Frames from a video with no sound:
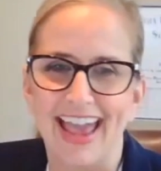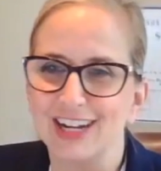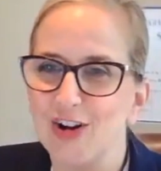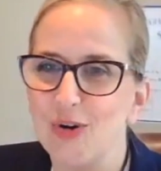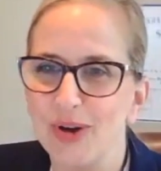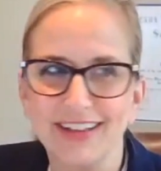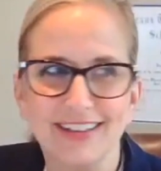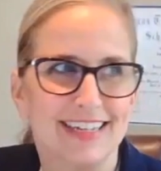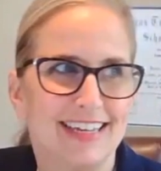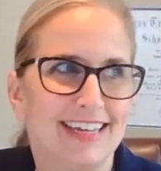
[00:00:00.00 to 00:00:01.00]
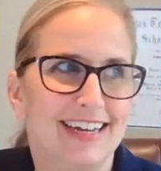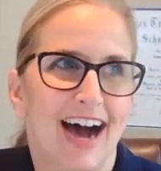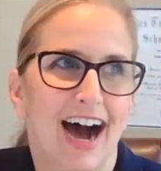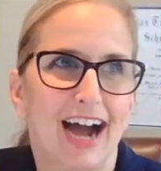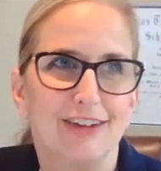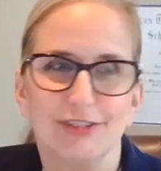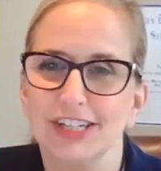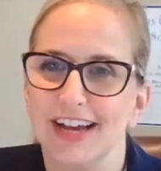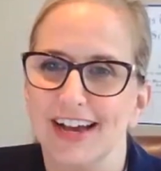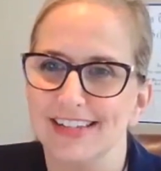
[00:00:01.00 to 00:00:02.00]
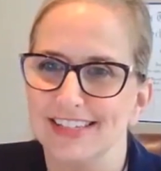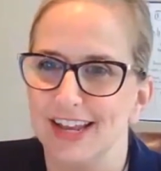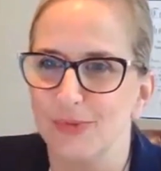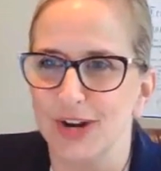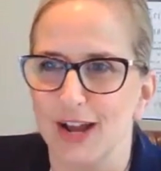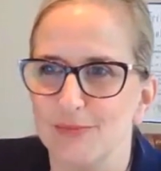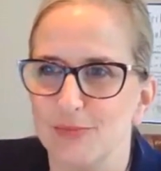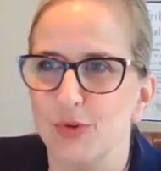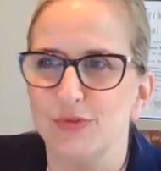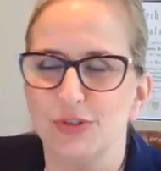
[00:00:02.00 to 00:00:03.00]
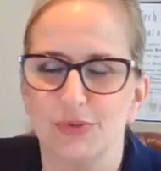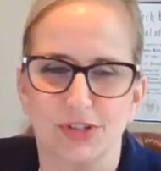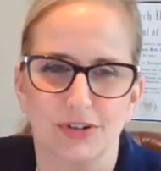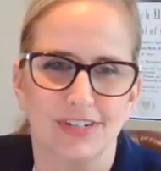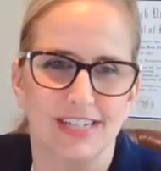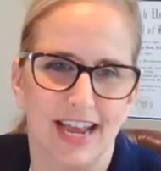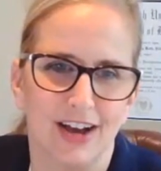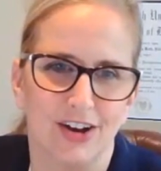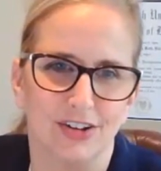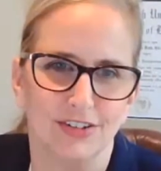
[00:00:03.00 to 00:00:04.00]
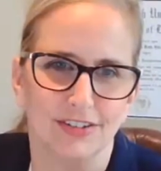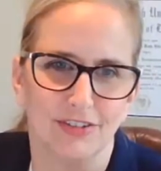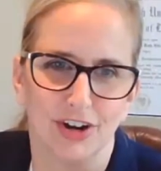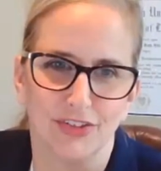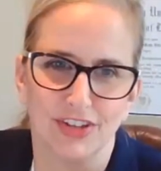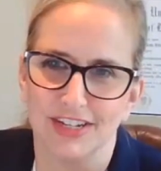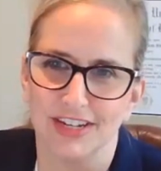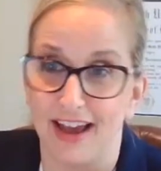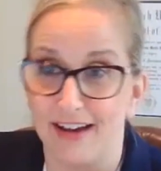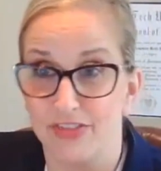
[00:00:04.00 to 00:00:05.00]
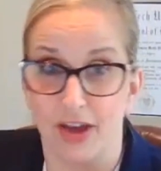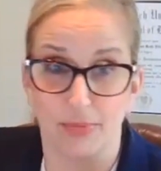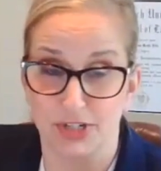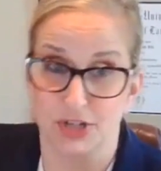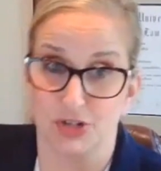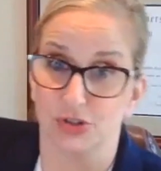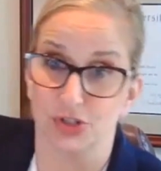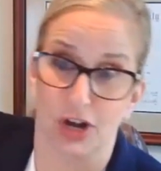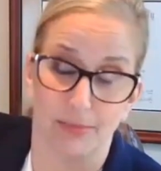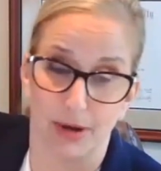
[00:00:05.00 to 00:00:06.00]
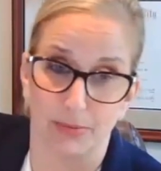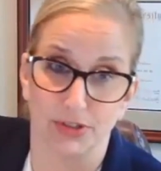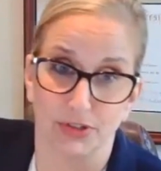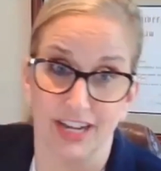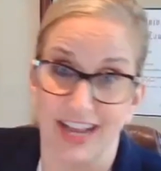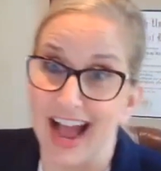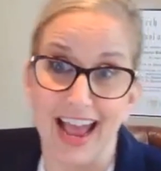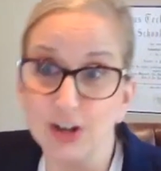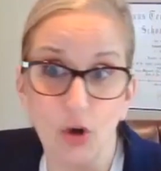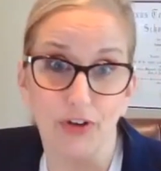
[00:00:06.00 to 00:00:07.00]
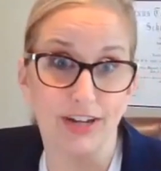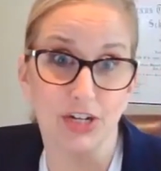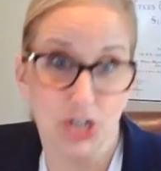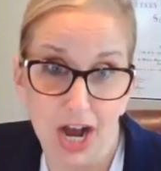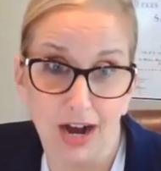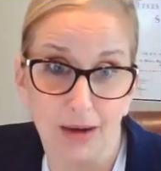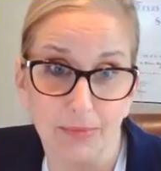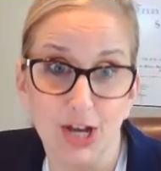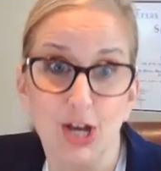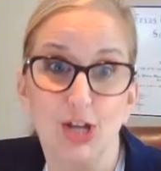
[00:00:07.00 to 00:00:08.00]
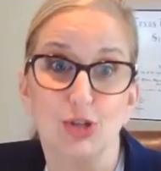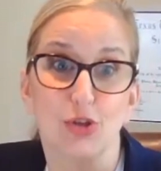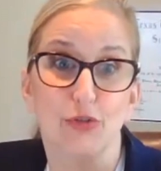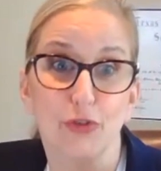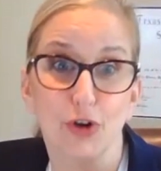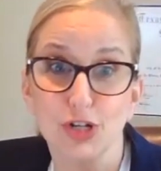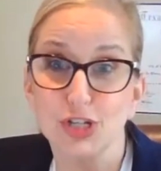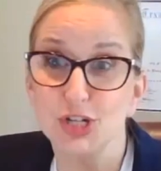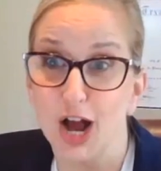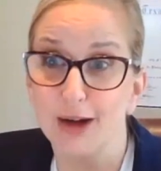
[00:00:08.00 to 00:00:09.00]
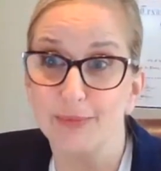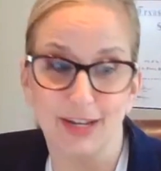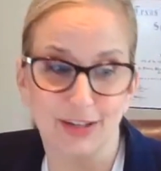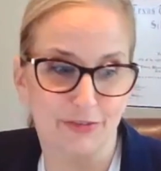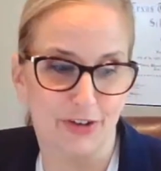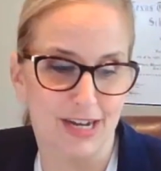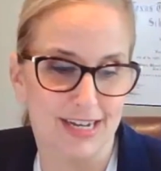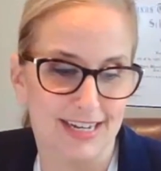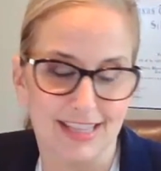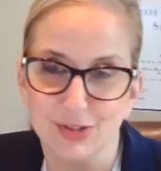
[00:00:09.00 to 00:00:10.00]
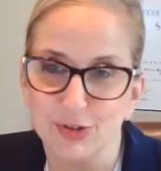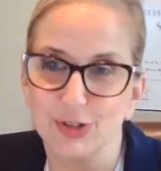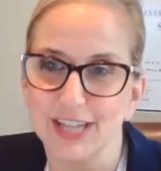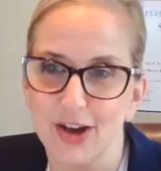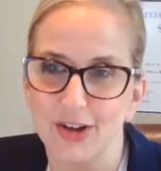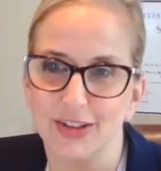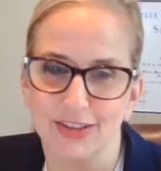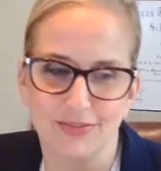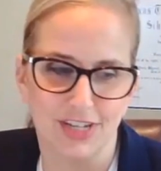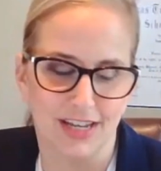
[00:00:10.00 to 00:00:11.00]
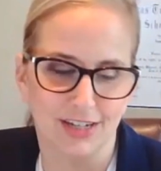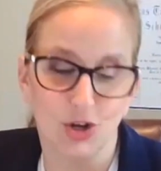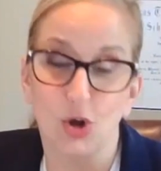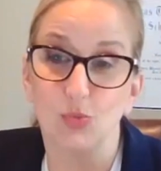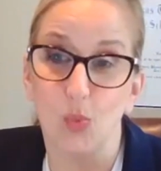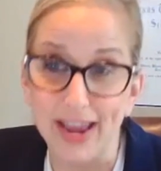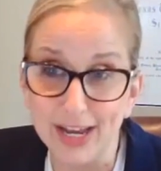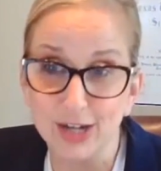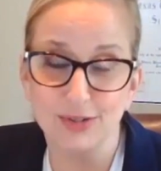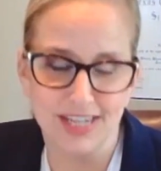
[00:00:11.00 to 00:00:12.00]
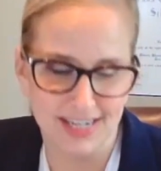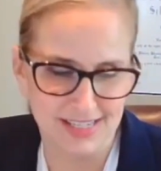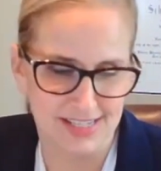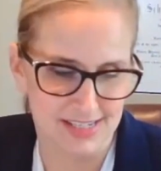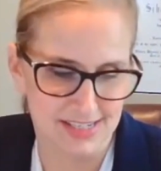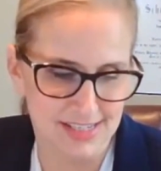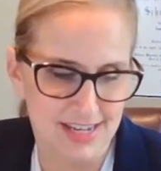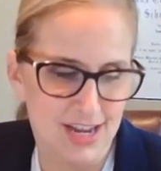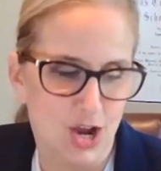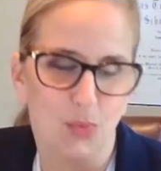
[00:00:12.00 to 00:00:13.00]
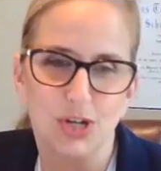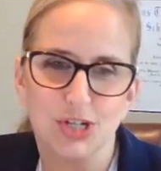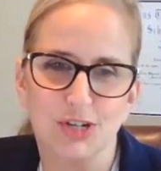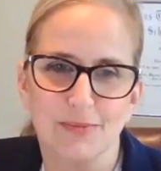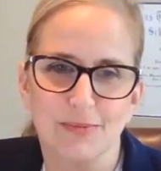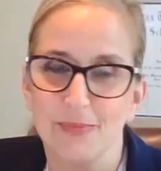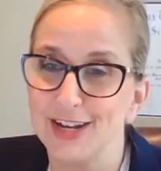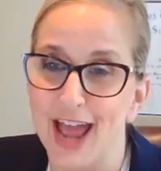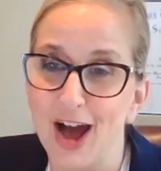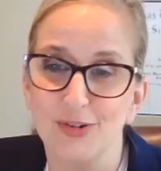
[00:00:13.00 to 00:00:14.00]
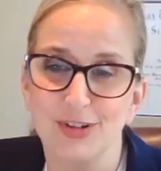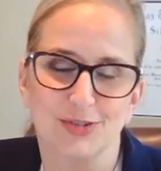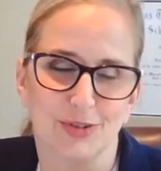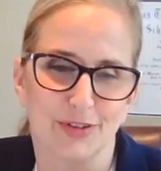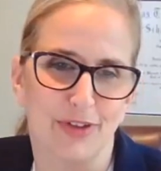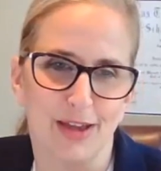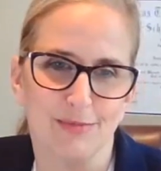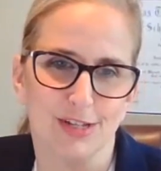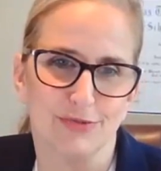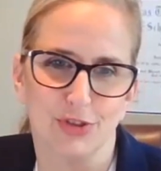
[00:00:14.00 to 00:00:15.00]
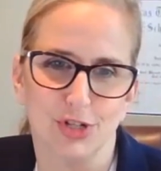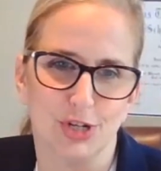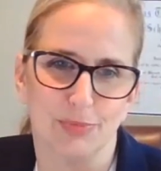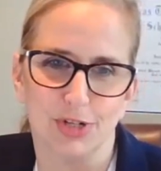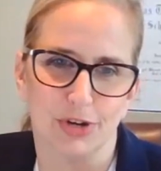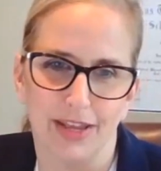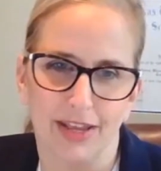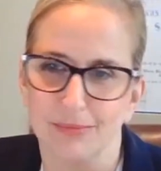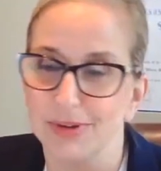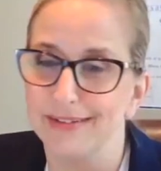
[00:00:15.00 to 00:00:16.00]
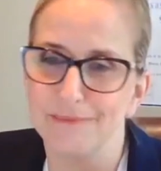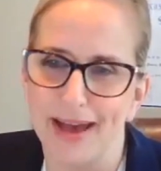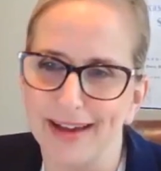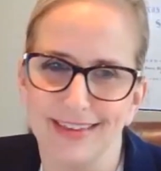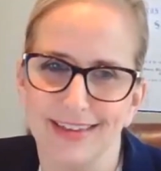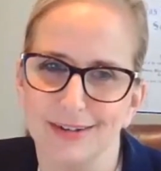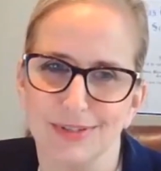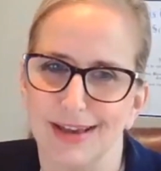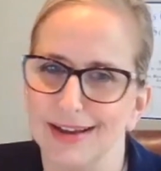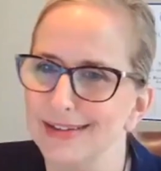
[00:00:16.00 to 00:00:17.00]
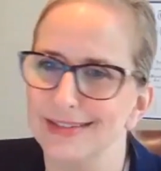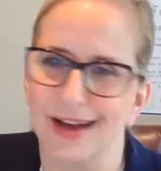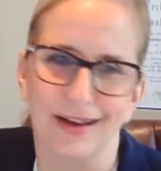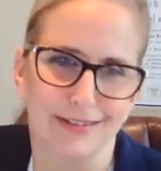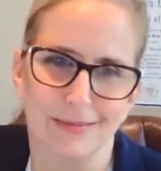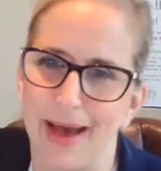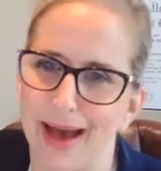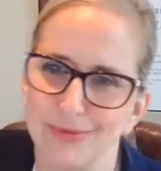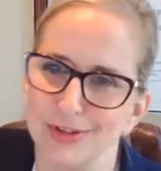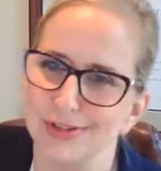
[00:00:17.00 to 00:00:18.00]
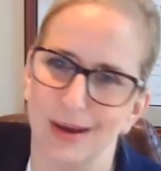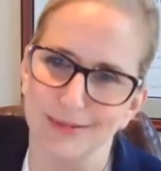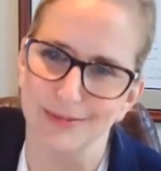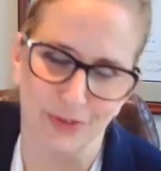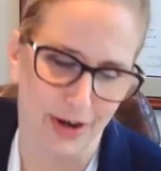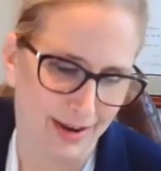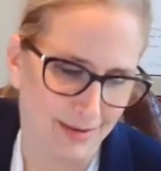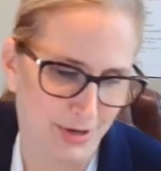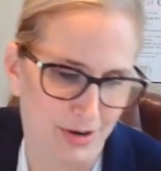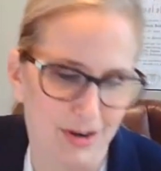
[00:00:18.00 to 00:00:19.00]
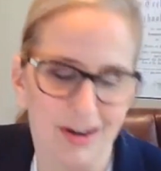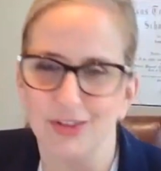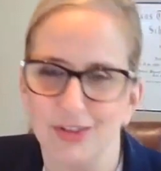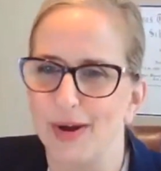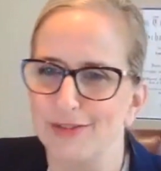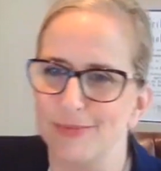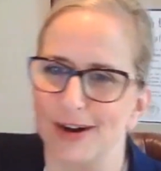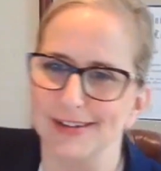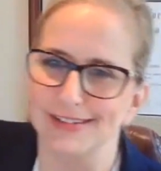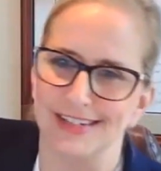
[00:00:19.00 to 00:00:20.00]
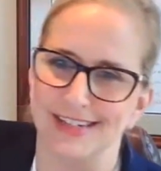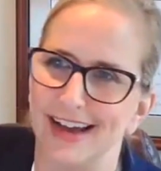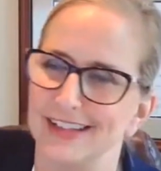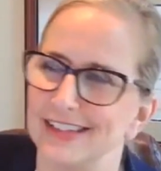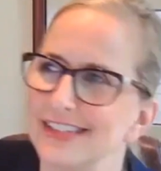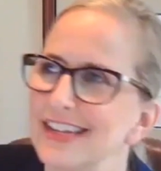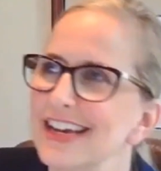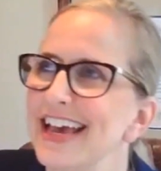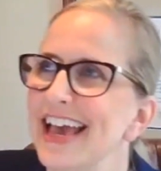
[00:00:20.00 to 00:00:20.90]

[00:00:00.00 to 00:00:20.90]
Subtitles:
And quickly, I realized that when I moved to a certain town, that didn't have that potential job opportunity, I had to go find a job. So the first job I could find in this little town I lived in called Waco, Texas, which now is sort of famous for the Chip and Joanna, but back then, like a dot on the map, you stopped in for a hamburger on the way from Austin to Dallas.